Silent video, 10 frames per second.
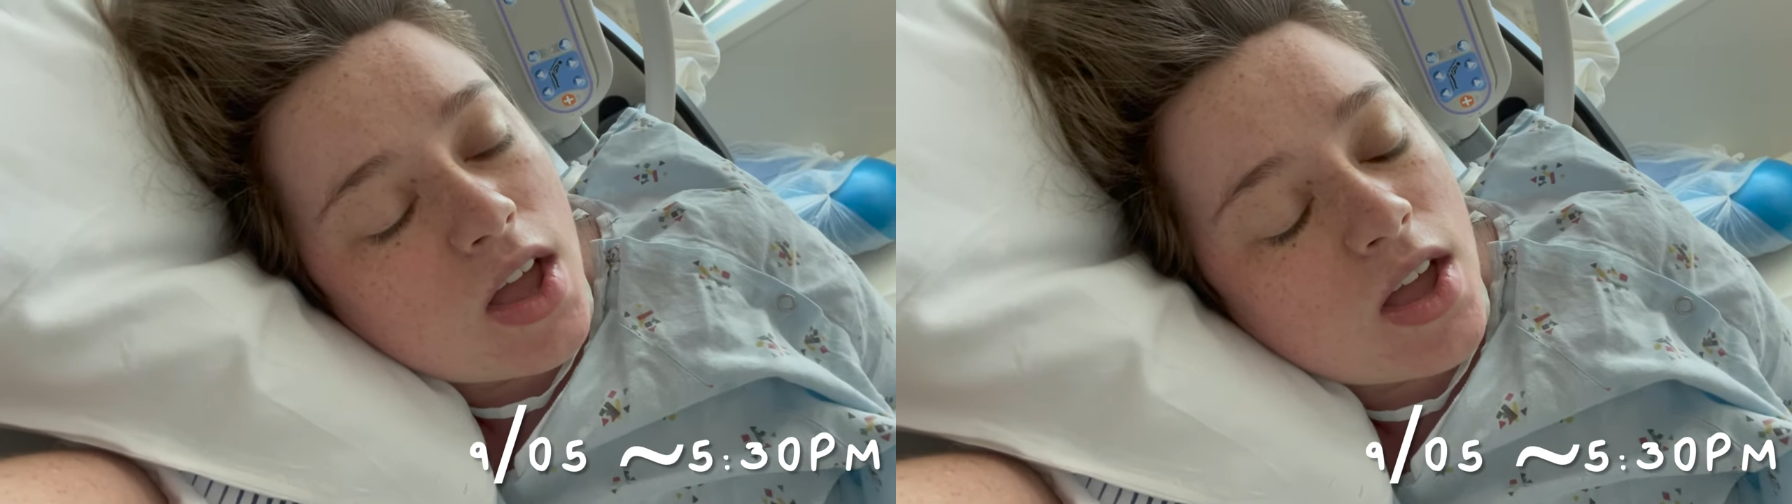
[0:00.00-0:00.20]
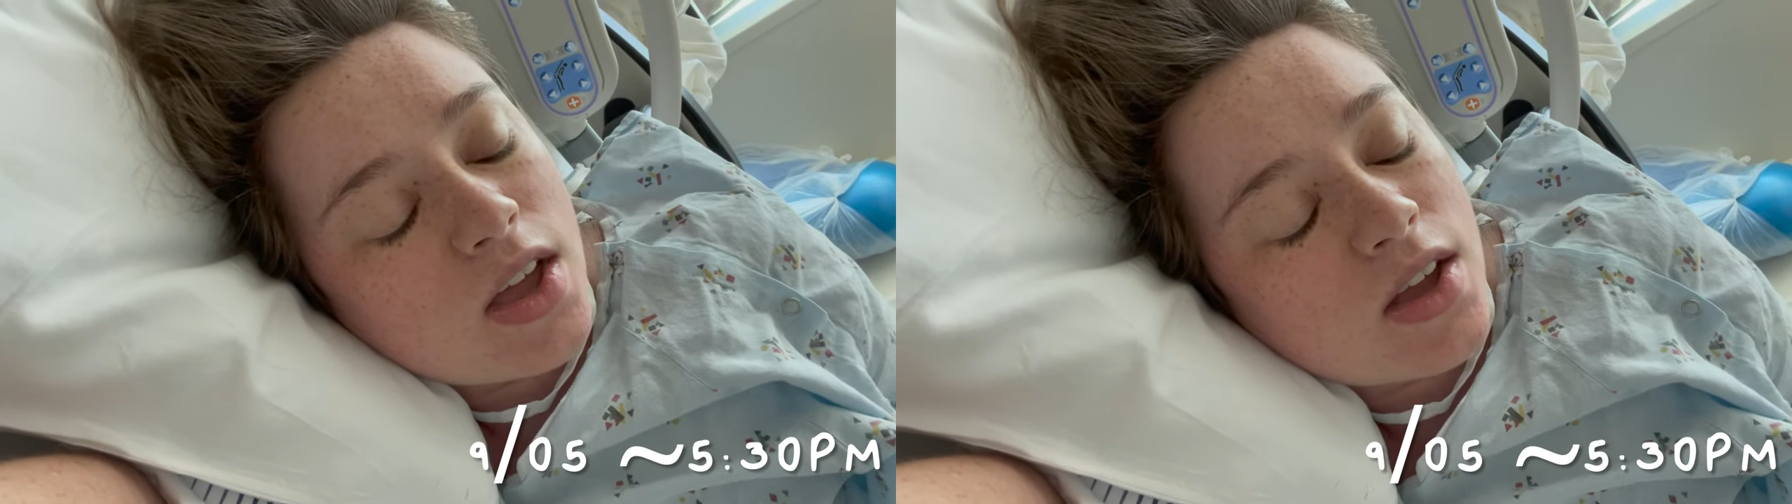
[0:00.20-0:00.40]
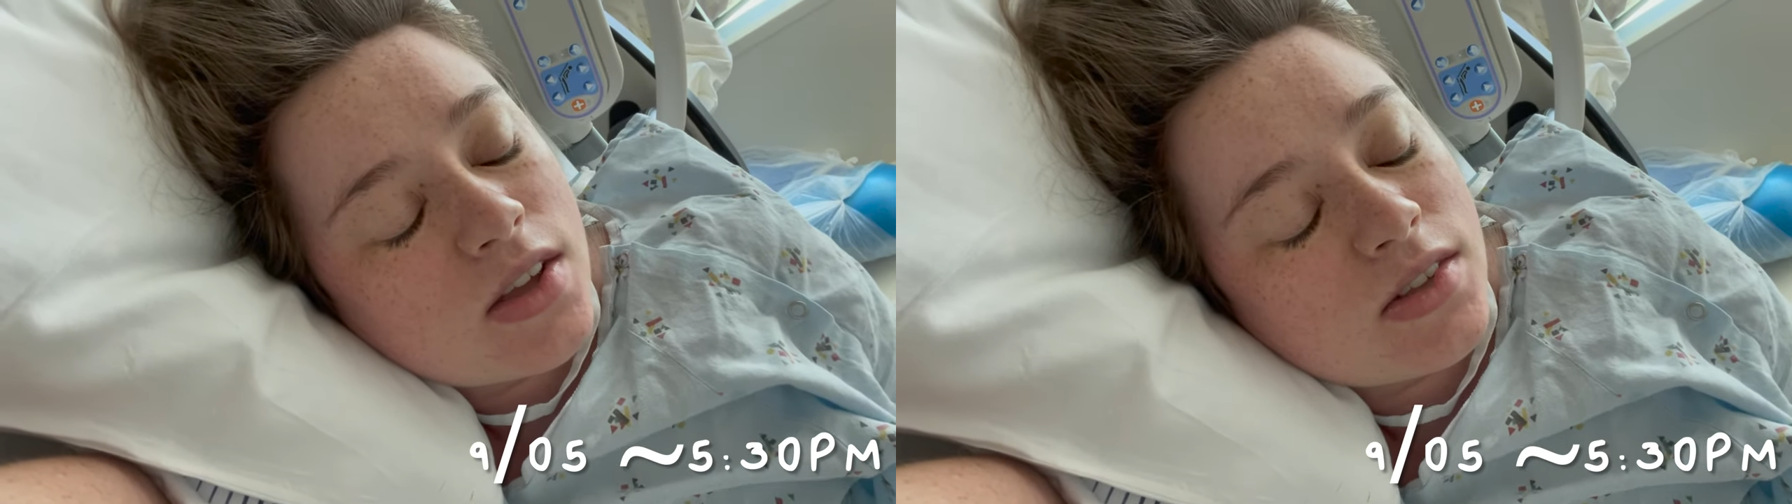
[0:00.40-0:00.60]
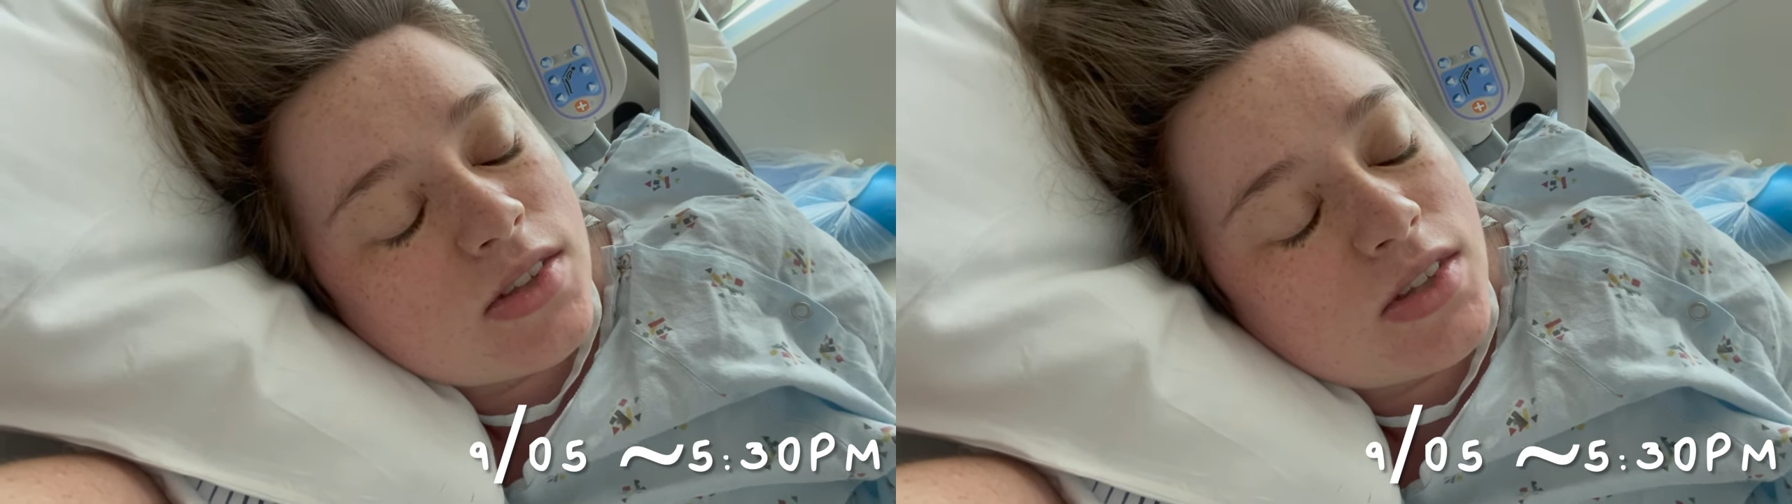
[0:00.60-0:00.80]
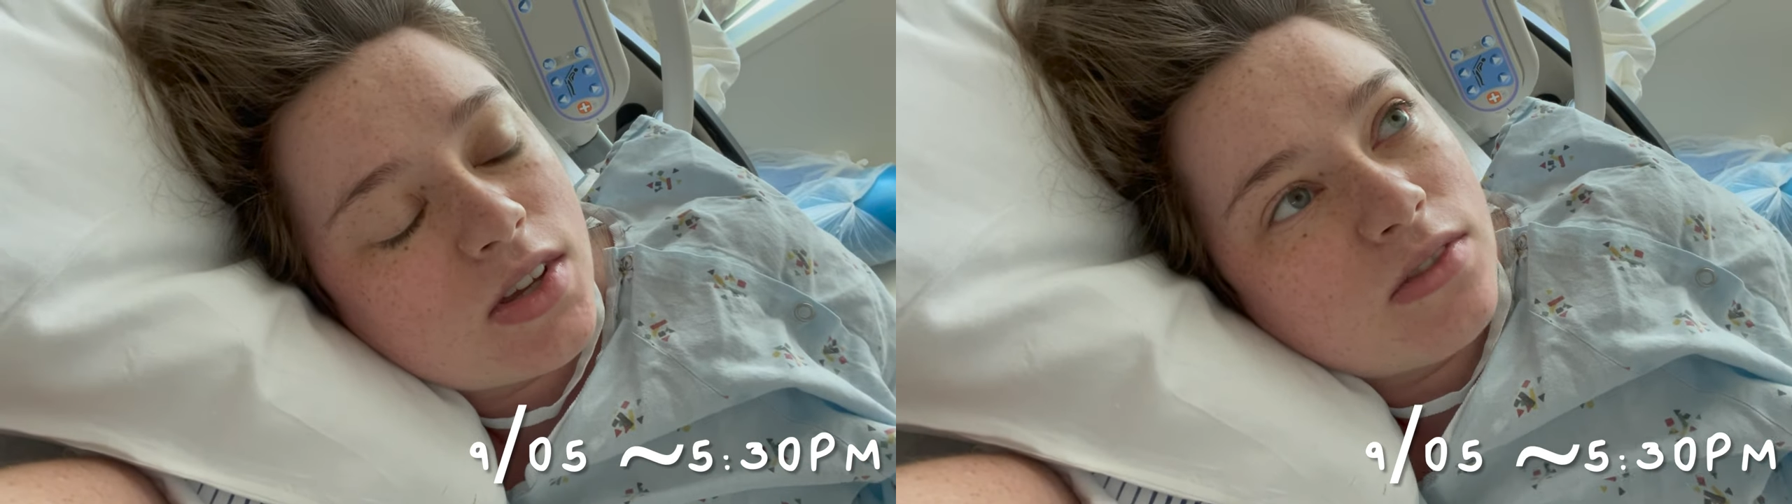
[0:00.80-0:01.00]

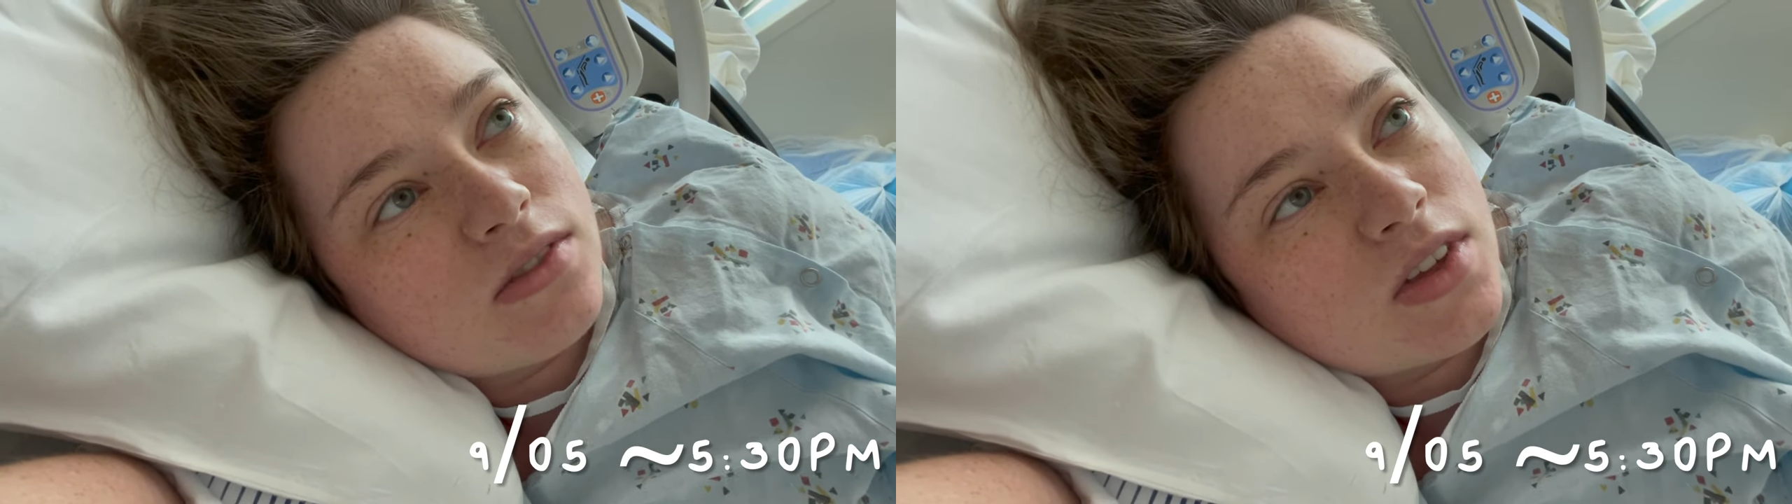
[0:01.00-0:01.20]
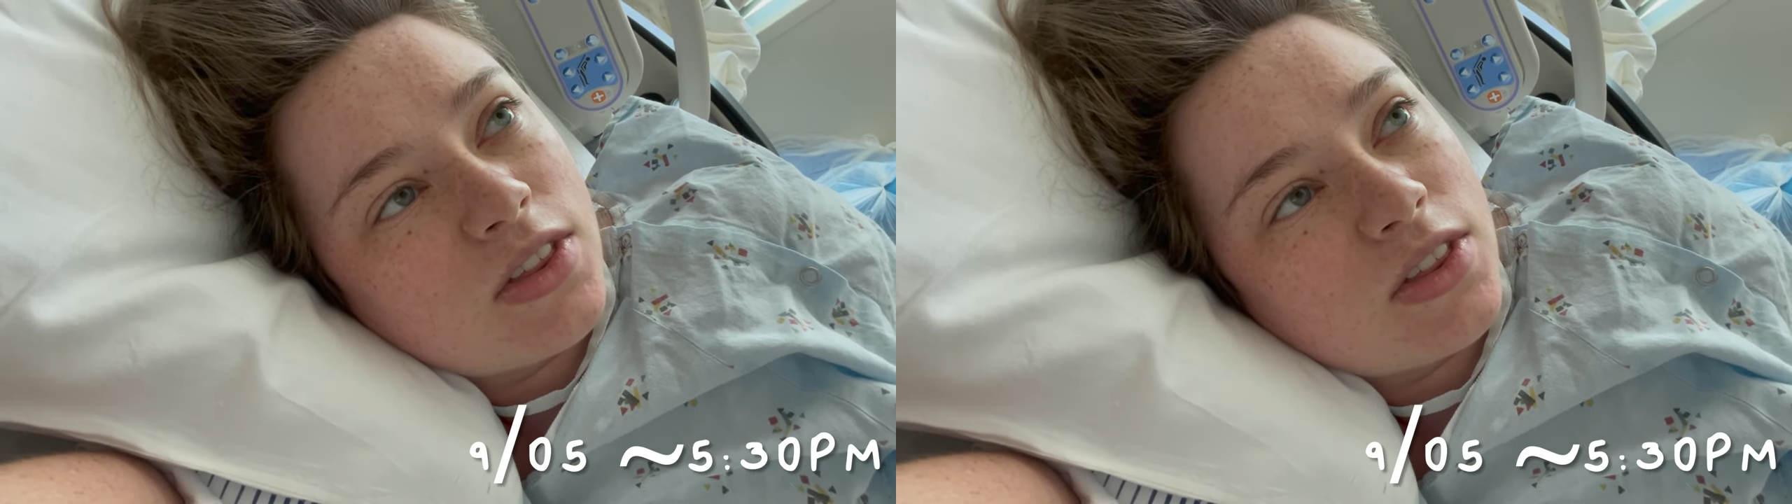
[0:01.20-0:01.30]
And I